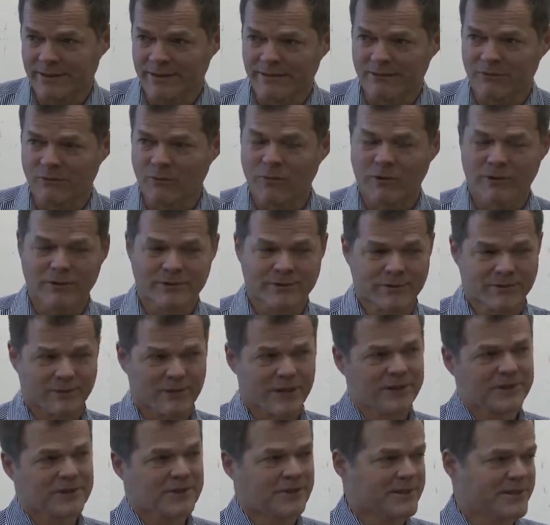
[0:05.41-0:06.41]
here.
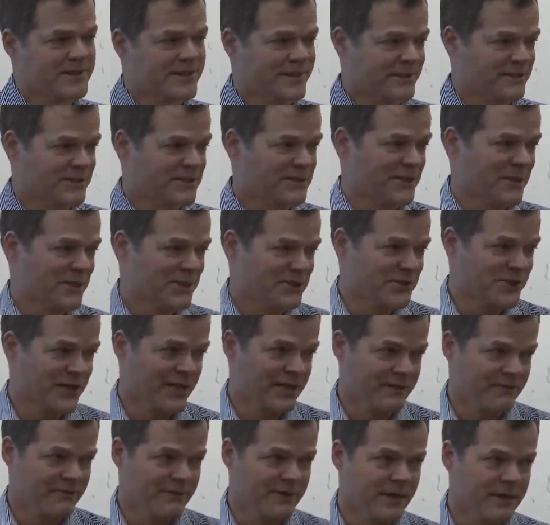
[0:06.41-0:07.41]
Walter actually set the stage
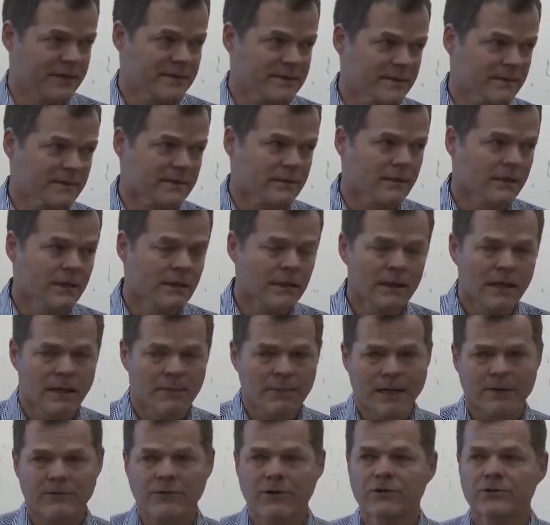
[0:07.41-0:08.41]
kind of nicely.
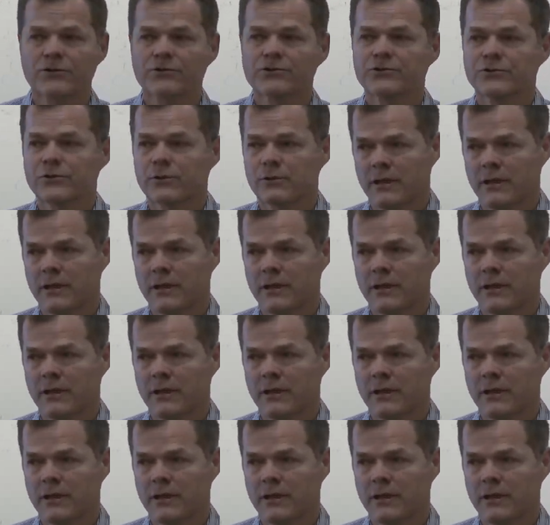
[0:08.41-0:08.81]
I'm an agricultural